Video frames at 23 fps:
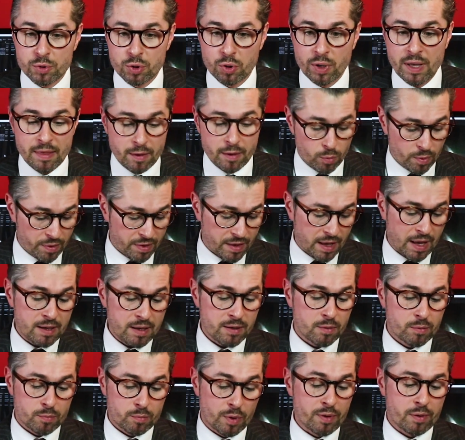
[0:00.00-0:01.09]
together with
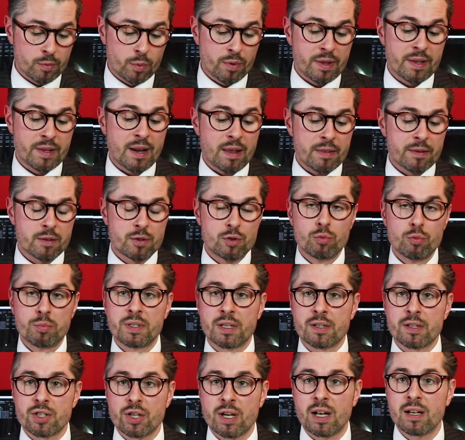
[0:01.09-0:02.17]
another Dubey
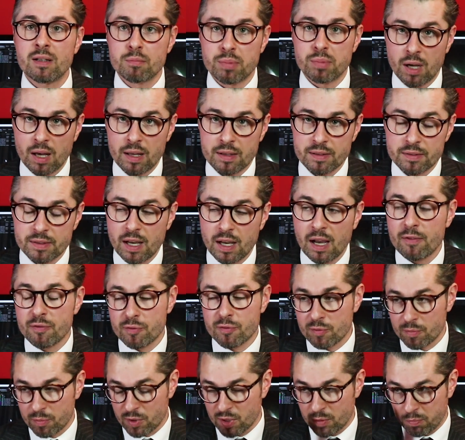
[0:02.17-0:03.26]
and Schaldenbrand. I've
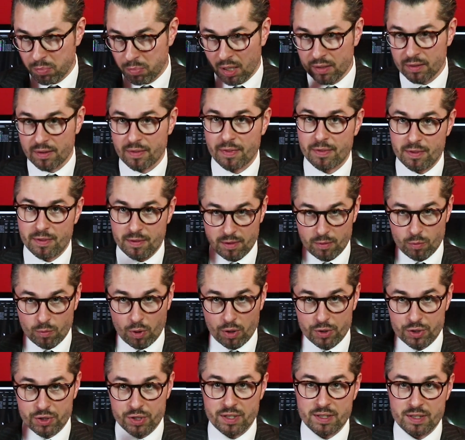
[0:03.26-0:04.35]
spotted the
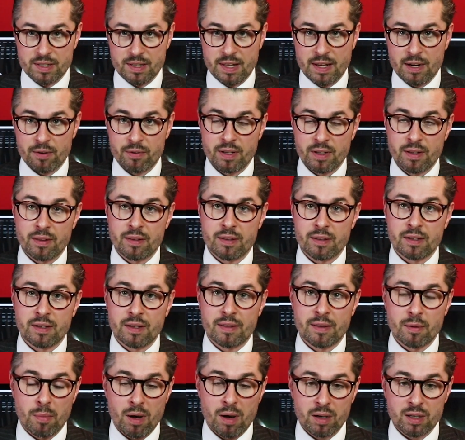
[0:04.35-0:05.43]
watches there in
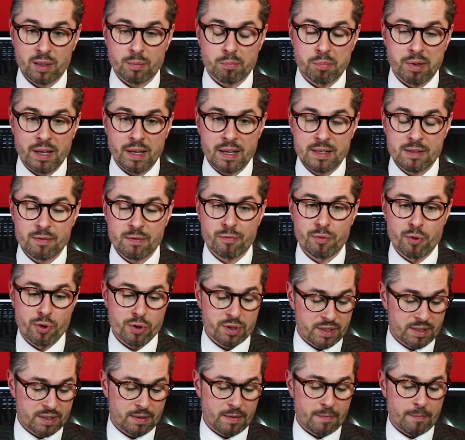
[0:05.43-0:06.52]
the marketplace.
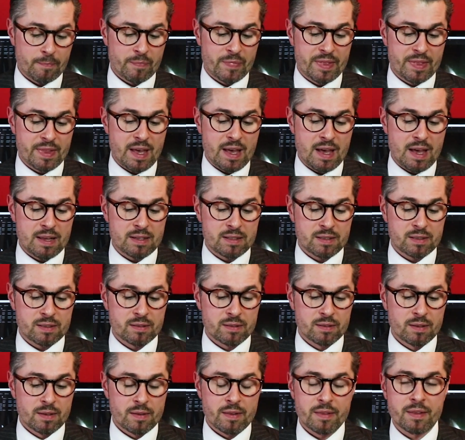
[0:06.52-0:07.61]
First that
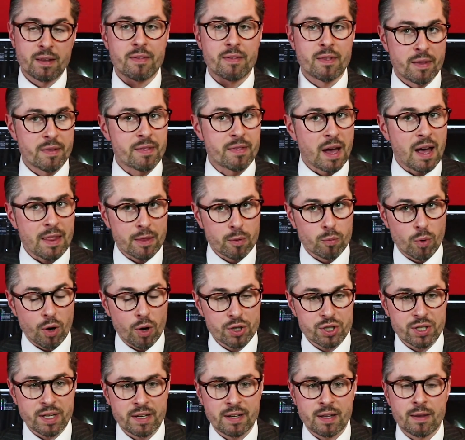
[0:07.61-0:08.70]
the other watch,
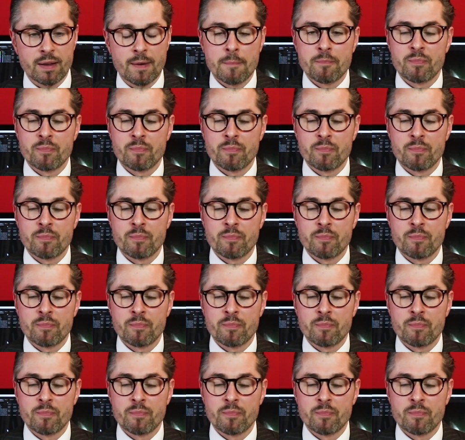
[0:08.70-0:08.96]
and I